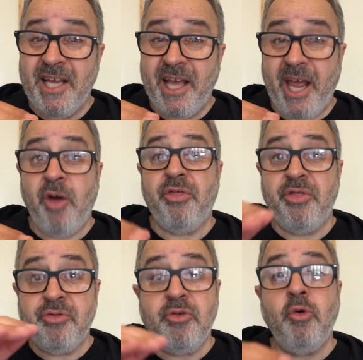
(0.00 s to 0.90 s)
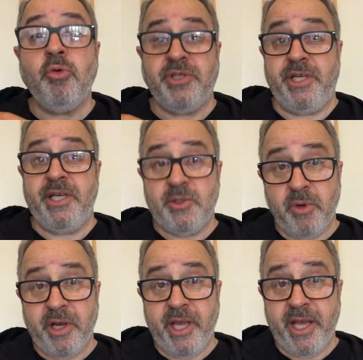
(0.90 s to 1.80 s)
how thought is
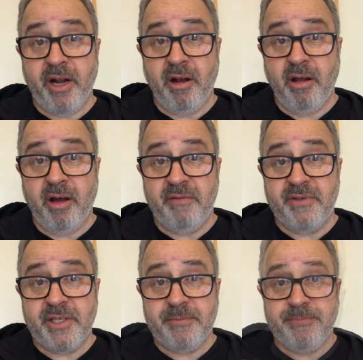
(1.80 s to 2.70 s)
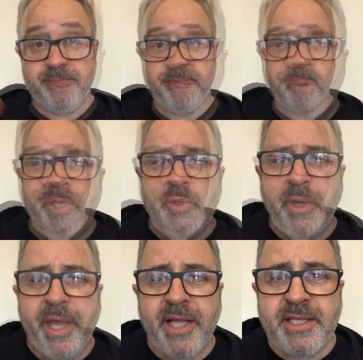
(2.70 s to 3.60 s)
working in our lives. Now, once we
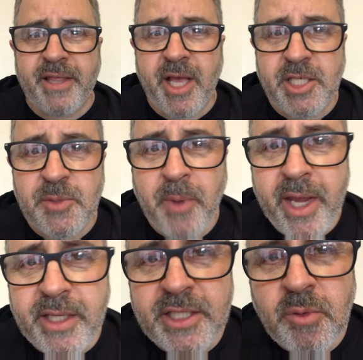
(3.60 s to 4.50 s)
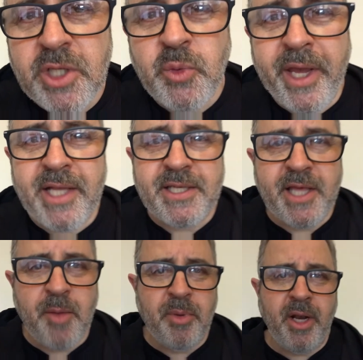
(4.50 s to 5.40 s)
get to that space, once we get to
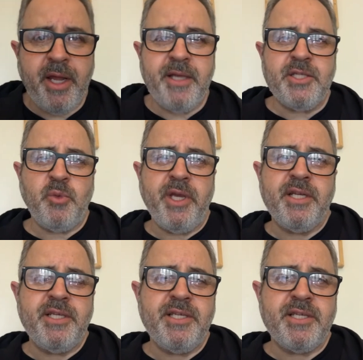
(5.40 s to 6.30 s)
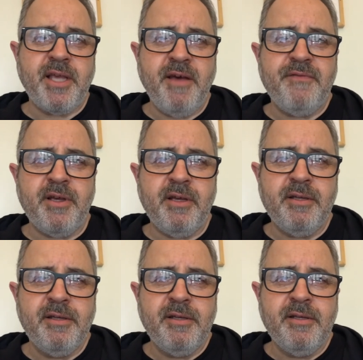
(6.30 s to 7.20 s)
that place, we can discover
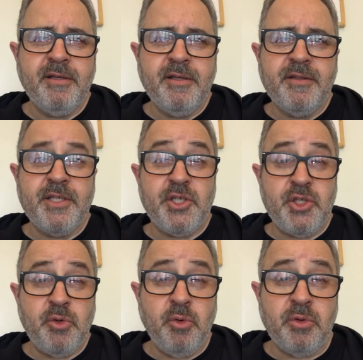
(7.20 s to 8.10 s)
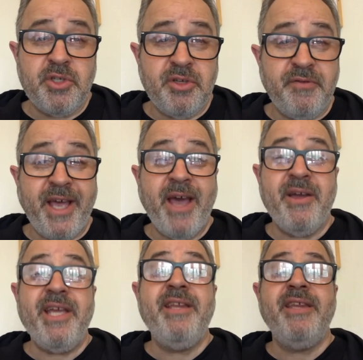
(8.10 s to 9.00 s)
the source of our
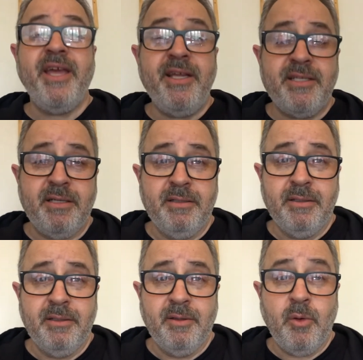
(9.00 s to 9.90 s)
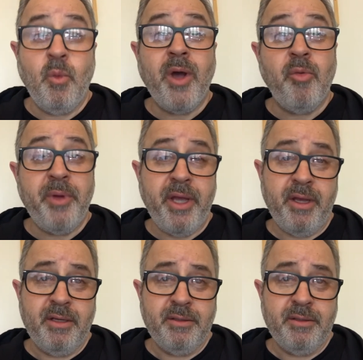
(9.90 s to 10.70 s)
innate well-being.